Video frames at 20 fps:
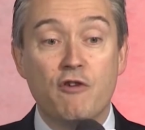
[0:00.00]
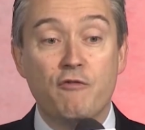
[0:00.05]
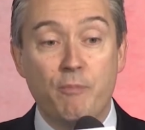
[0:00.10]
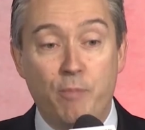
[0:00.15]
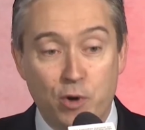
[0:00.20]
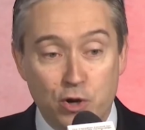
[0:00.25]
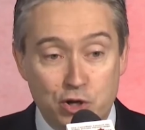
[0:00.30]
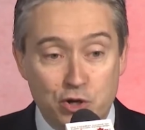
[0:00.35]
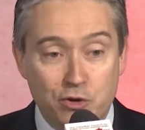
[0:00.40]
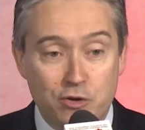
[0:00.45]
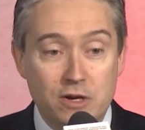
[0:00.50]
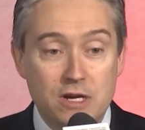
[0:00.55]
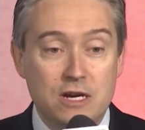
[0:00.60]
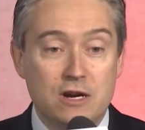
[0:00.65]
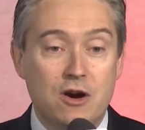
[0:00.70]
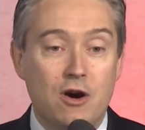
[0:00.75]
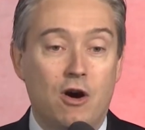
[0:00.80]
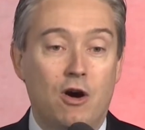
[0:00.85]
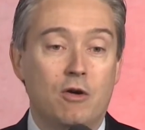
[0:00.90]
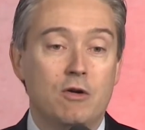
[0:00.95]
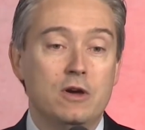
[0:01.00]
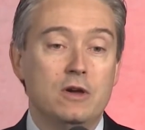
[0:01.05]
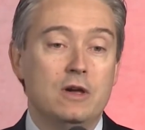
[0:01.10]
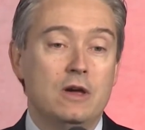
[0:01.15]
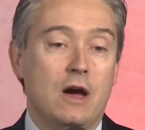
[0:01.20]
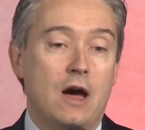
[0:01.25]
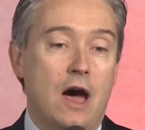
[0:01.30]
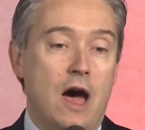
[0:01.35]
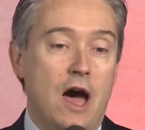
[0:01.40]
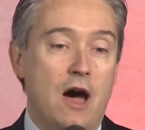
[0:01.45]
of Puerto Rico,
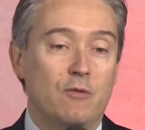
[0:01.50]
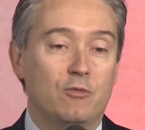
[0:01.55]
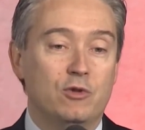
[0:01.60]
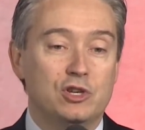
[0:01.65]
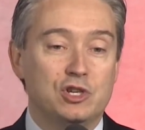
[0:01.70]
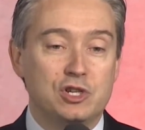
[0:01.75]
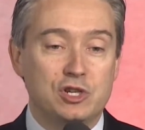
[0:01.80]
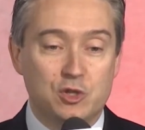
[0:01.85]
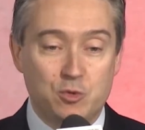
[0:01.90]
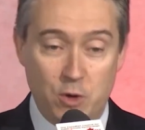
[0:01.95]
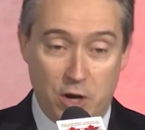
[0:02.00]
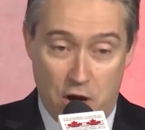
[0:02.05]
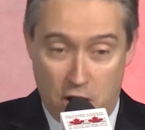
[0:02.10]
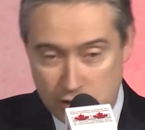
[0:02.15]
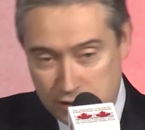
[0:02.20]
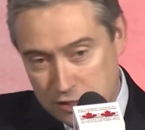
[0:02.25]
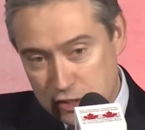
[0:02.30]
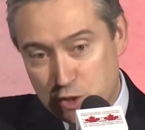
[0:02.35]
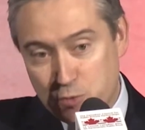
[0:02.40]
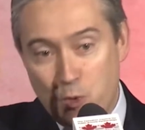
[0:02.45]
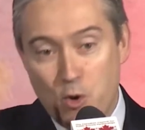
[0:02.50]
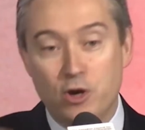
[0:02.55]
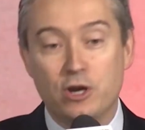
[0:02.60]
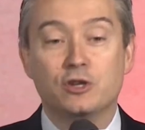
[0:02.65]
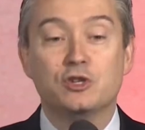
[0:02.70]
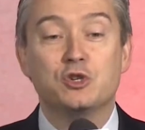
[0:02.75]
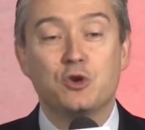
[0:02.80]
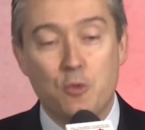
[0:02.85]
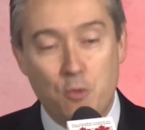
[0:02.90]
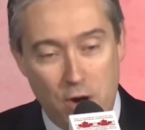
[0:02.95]
uh, which is with us this
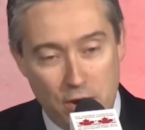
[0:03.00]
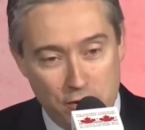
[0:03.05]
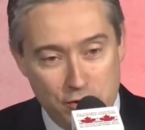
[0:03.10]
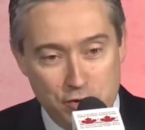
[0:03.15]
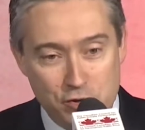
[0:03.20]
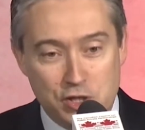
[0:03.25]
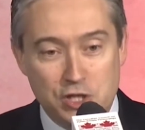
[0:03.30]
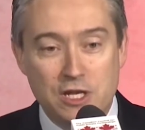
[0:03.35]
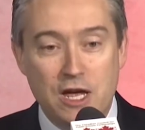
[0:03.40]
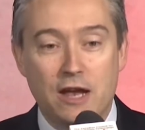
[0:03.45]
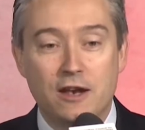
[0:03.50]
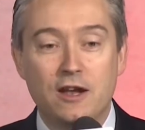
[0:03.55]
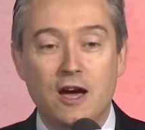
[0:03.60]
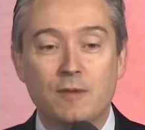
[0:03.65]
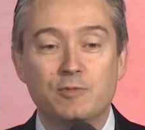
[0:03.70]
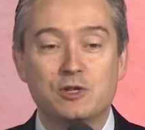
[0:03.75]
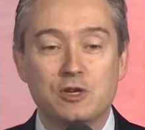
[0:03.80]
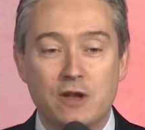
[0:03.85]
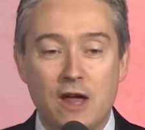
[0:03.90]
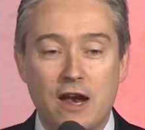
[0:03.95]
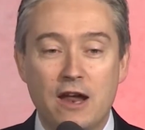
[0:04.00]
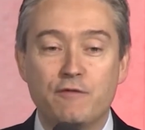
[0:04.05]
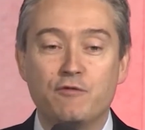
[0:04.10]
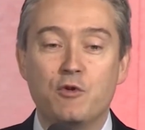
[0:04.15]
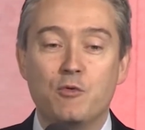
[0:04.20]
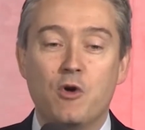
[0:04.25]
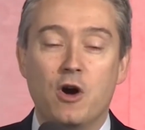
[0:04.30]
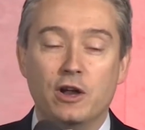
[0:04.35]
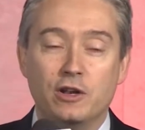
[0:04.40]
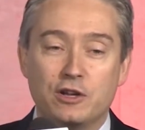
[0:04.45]
morning. Sir, why don't you stand up so that
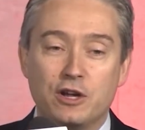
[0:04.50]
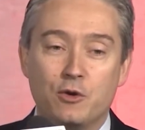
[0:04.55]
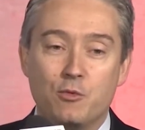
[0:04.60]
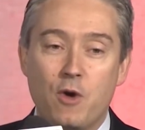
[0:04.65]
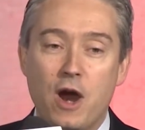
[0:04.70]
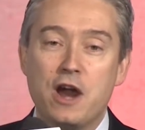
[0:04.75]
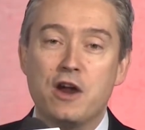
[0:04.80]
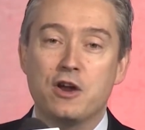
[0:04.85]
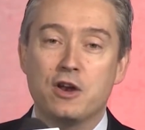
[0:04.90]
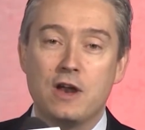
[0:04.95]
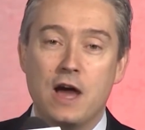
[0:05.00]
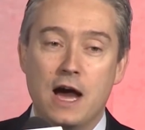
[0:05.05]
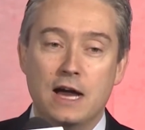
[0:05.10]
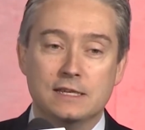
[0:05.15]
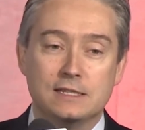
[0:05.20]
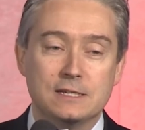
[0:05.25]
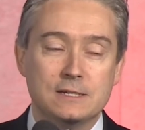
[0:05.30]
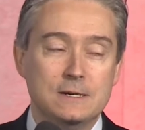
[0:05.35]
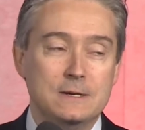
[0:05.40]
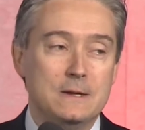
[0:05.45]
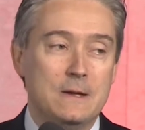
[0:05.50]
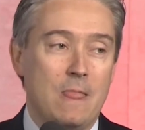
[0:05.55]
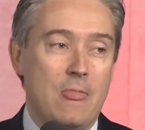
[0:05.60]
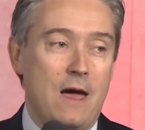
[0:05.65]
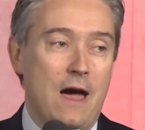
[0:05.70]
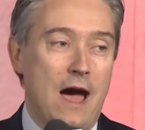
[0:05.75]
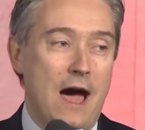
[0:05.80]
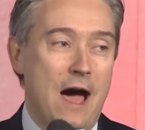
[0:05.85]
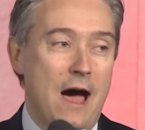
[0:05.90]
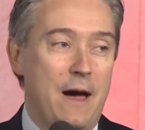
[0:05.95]
everyone can recognize
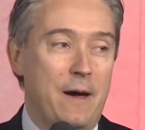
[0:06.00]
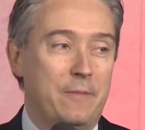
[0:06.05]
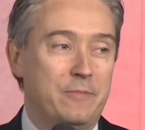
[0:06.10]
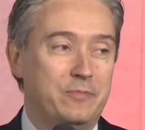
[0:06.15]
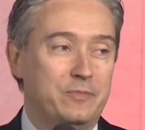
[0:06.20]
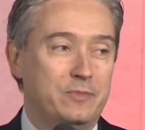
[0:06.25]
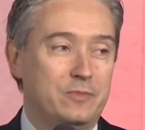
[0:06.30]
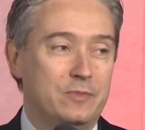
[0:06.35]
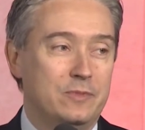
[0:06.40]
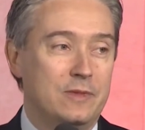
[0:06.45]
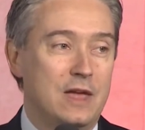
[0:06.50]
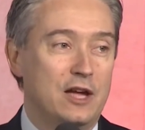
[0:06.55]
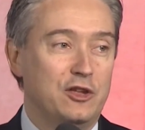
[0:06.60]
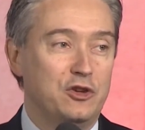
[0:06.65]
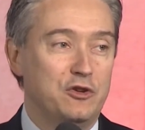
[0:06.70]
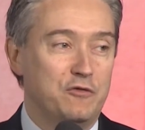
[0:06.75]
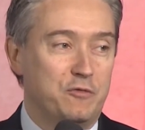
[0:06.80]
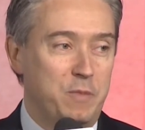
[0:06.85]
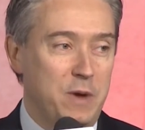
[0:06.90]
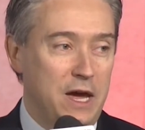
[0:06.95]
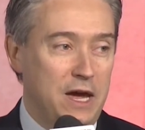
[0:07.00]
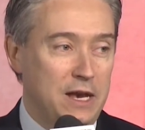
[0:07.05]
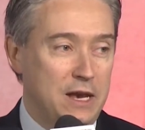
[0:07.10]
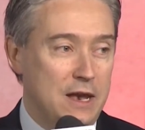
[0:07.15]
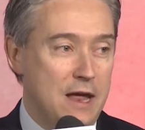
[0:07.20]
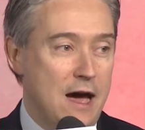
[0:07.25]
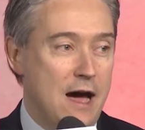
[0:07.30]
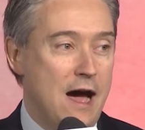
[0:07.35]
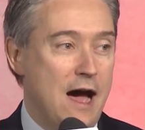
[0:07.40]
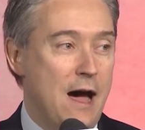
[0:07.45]
um, that you've been
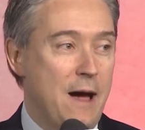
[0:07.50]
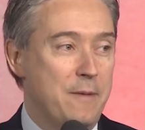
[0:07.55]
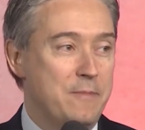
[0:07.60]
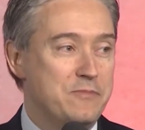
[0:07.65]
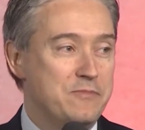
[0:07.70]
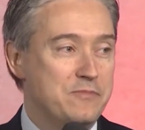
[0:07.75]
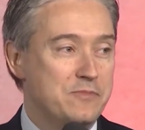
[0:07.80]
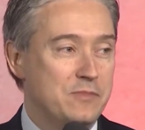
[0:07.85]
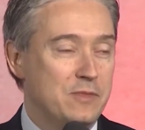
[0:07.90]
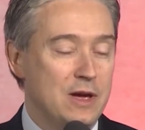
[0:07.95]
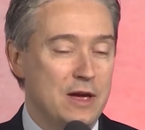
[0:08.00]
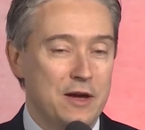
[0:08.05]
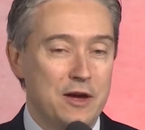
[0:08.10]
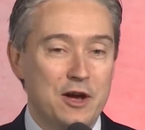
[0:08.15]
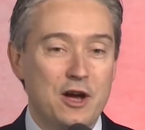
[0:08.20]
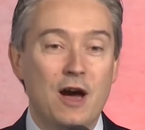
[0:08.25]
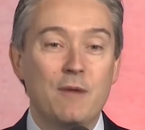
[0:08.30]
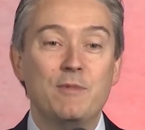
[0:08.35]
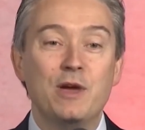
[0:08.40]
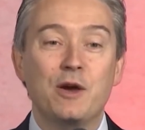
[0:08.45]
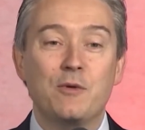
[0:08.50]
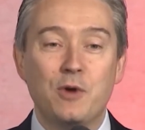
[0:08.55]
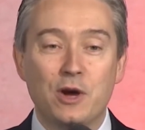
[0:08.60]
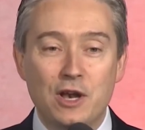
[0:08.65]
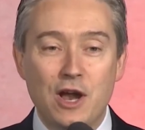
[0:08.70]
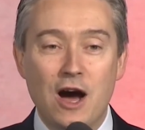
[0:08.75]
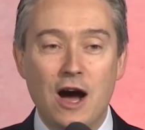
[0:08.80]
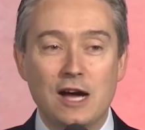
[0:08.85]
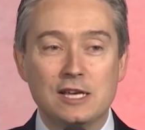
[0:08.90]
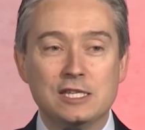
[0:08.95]
uh, coming
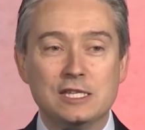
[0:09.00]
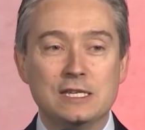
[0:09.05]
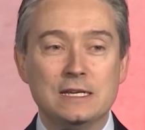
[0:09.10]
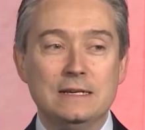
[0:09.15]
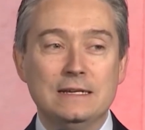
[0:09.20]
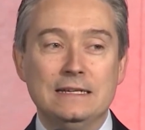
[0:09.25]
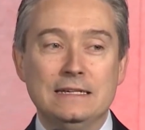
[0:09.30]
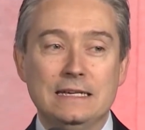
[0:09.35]
with us.